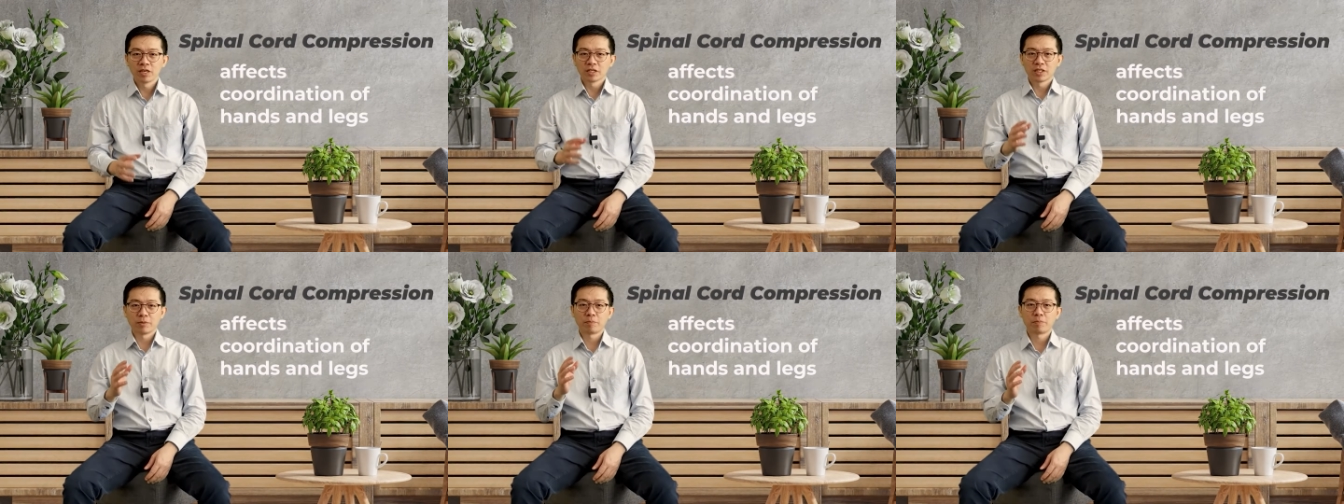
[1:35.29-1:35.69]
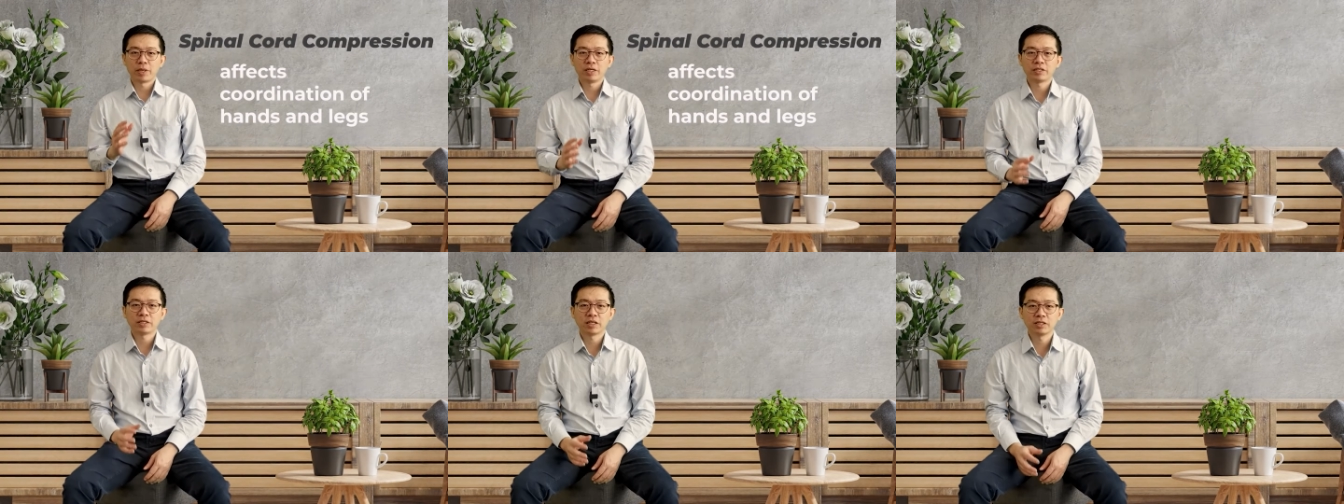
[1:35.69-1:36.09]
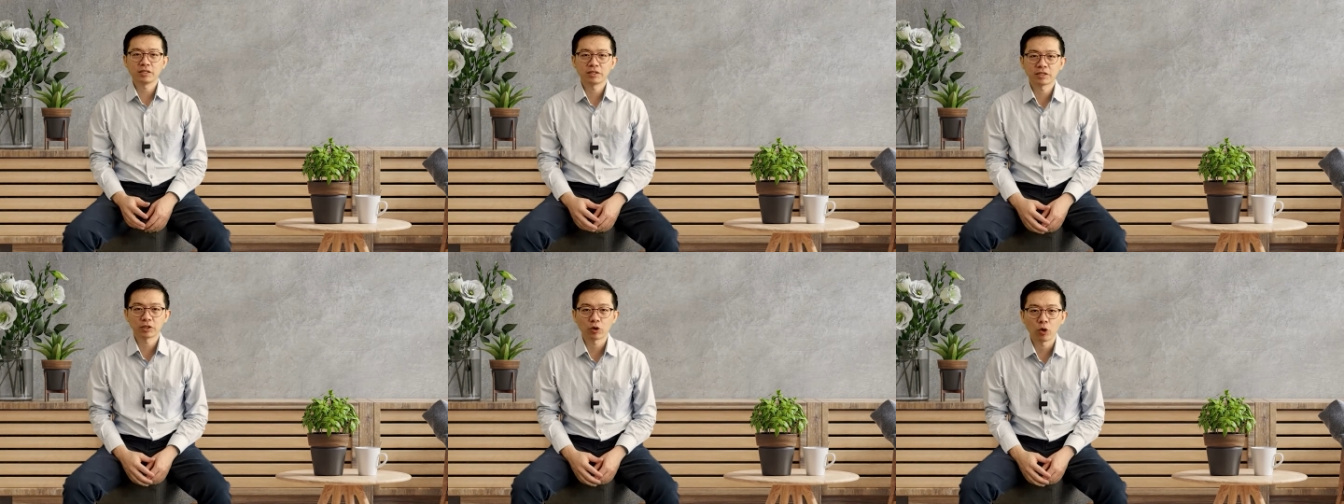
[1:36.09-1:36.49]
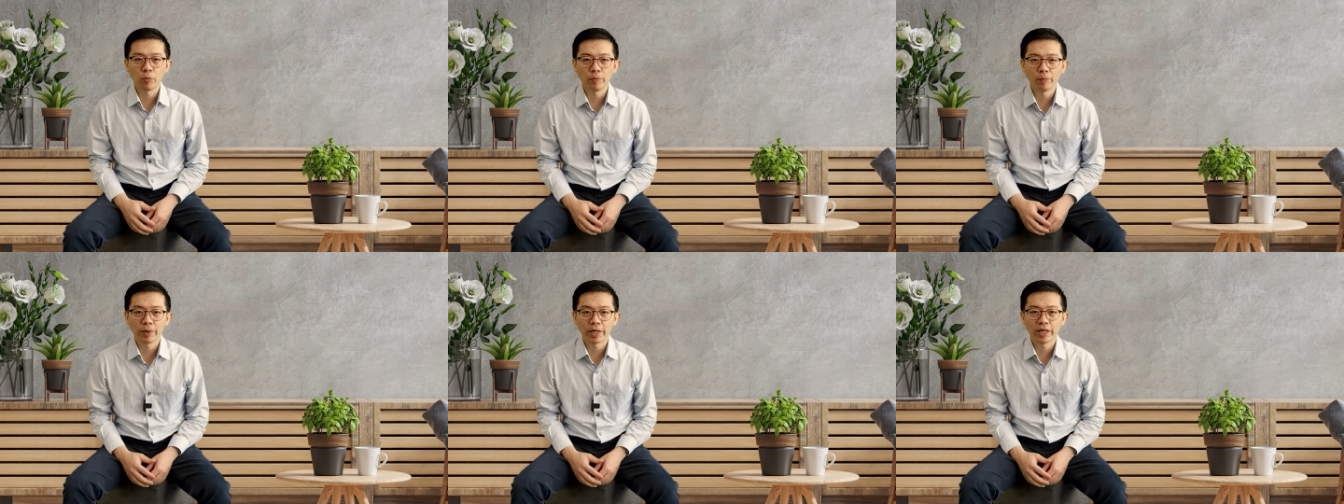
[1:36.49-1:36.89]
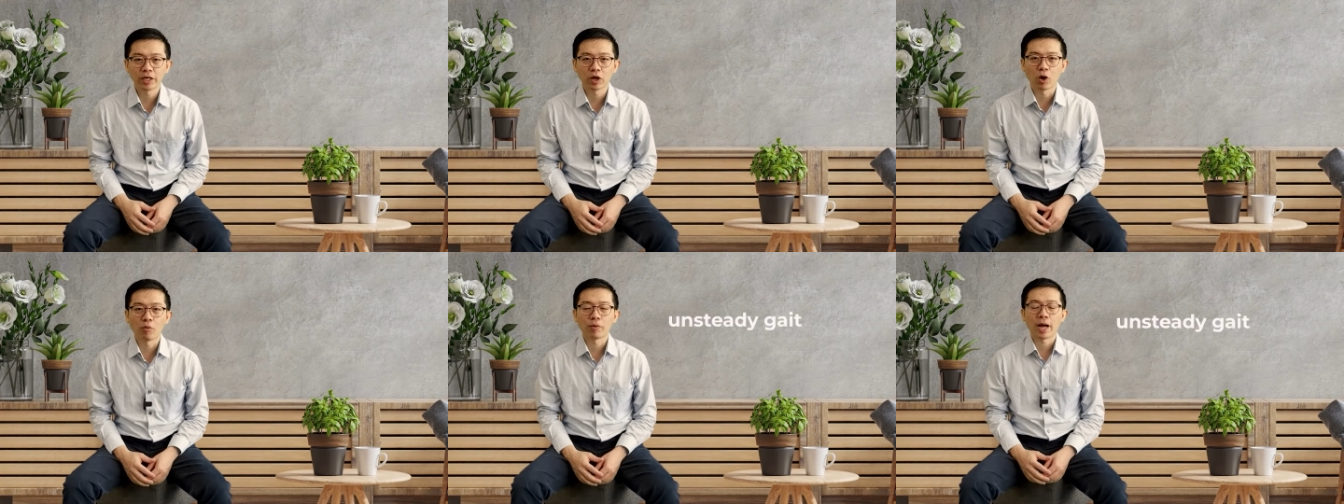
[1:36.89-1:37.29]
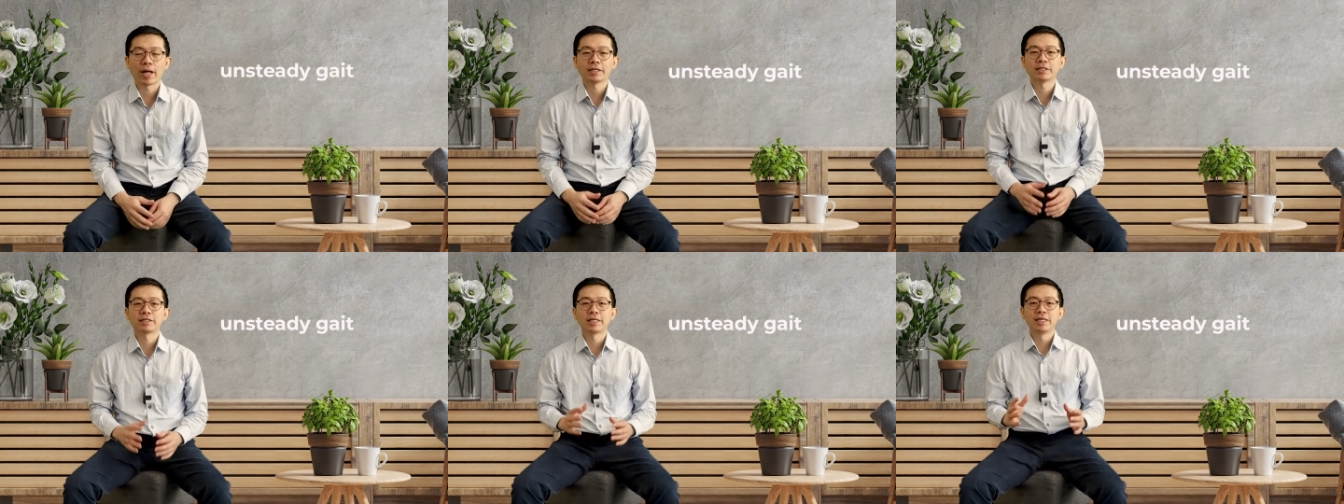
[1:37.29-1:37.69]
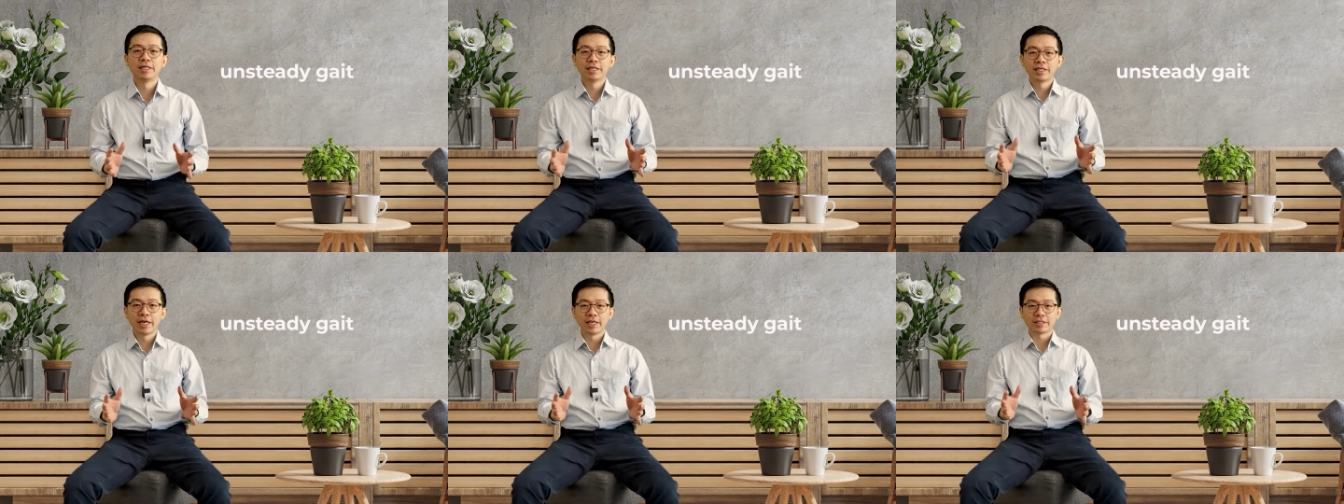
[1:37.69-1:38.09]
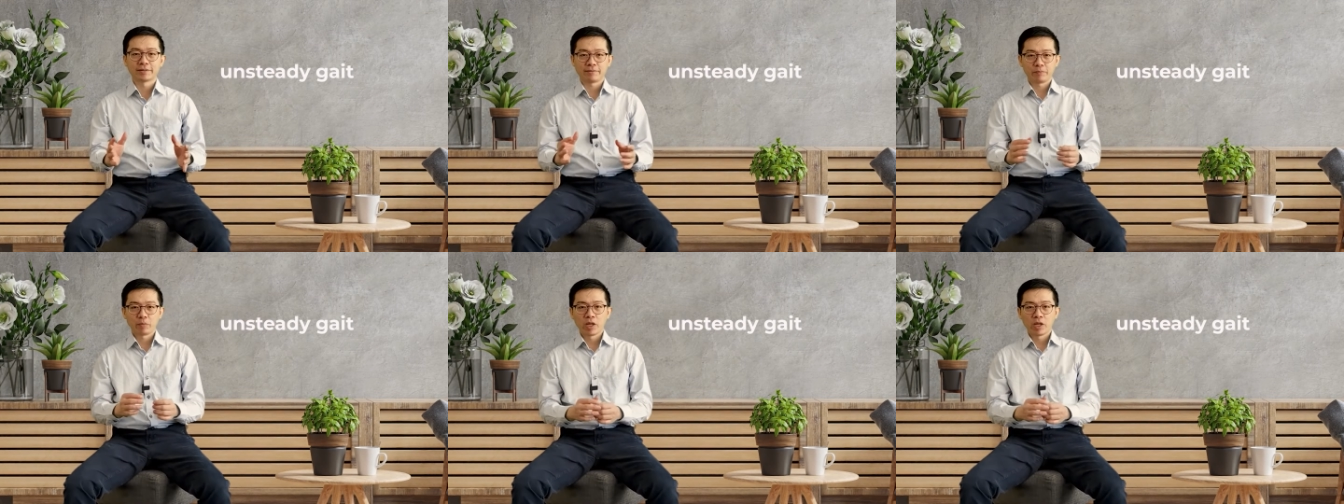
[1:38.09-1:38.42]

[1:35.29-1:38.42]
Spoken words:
The patients complain of unsteady gait.